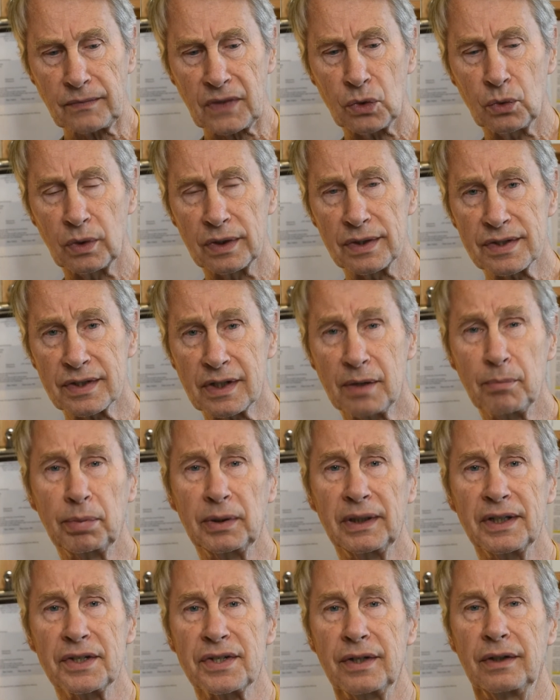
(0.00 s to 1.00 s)
was
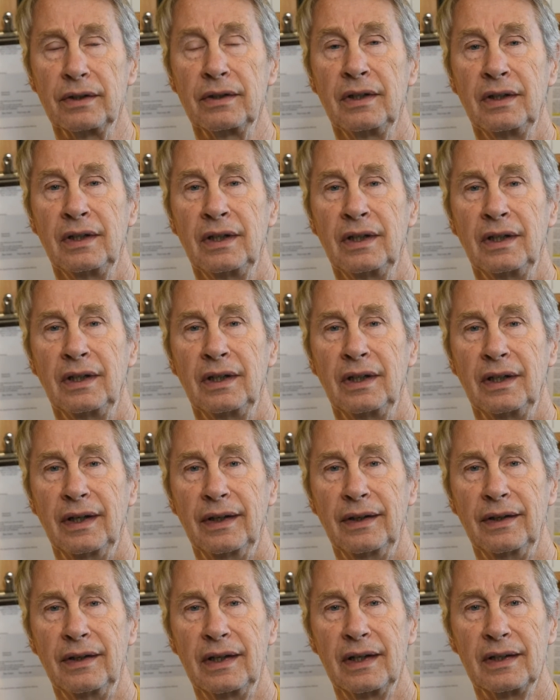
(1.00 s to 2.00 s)
complicit
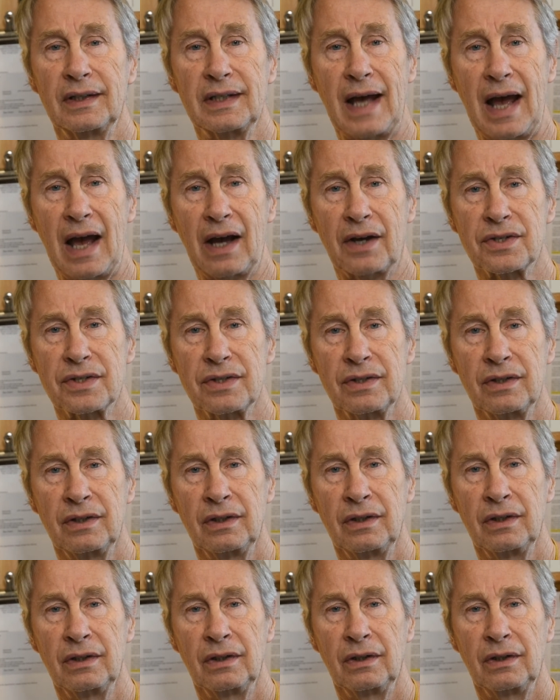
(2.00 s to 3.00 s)
in the attacks
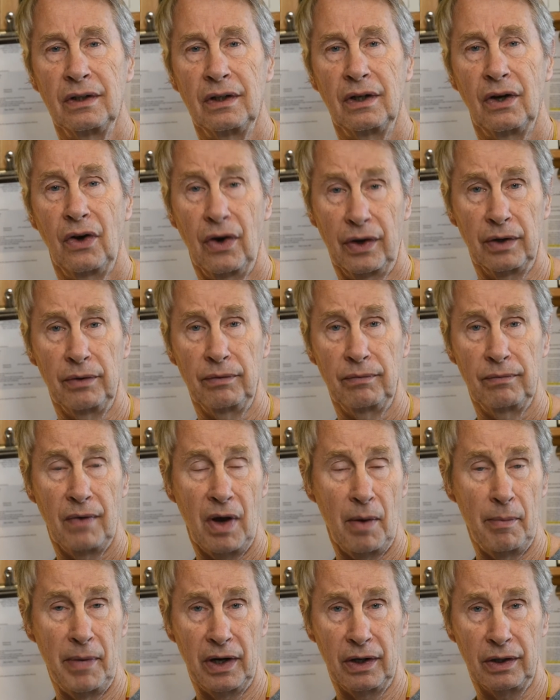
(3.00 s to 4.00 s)
on
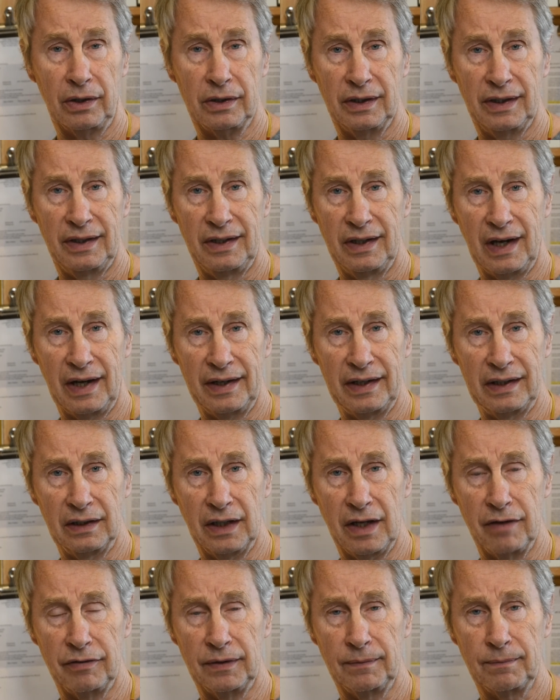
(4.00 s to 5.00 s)
America in
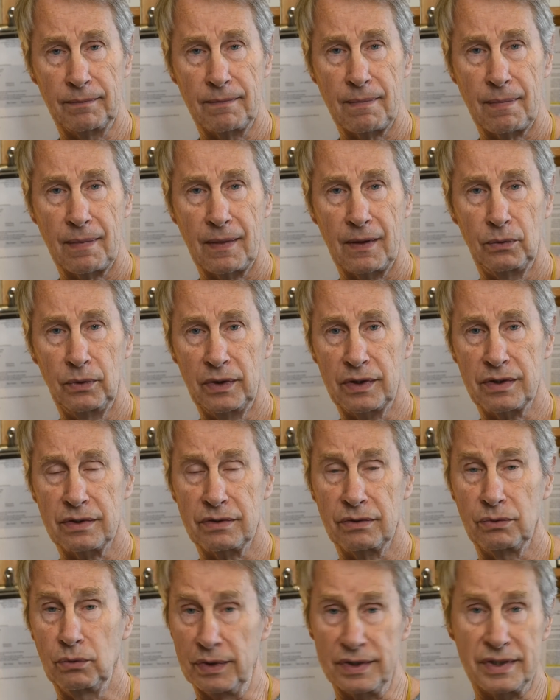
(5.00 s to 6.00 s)
9/11, which
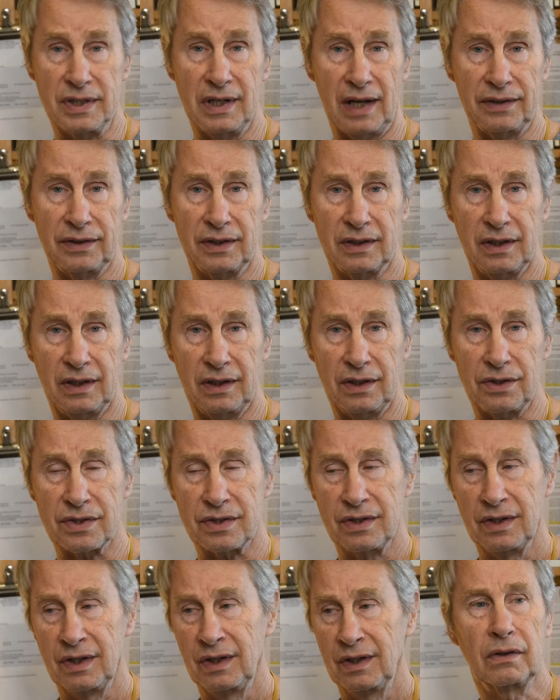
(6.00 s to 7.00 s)
was not the case.
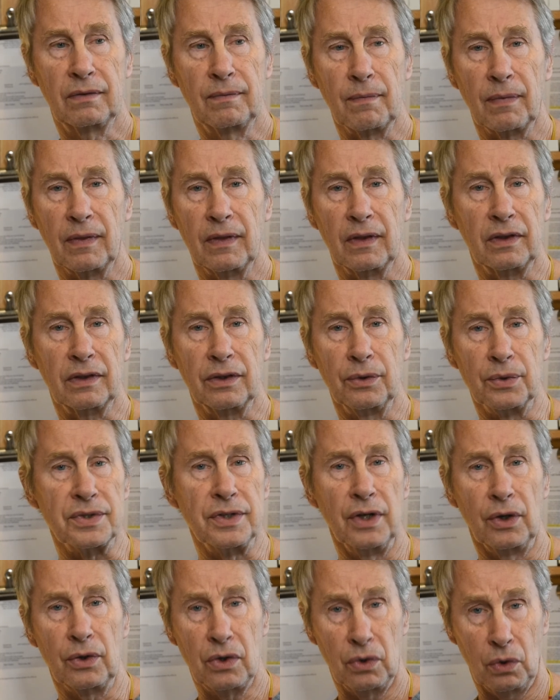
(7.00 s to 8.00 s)
There was
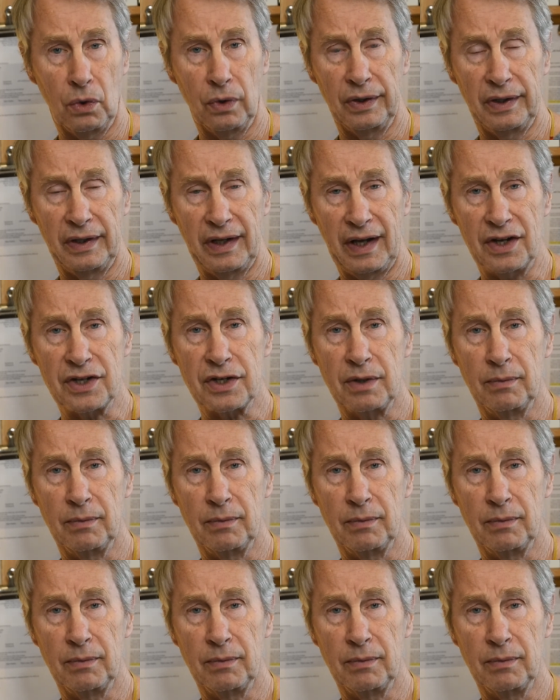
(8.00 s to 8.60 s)
no coordination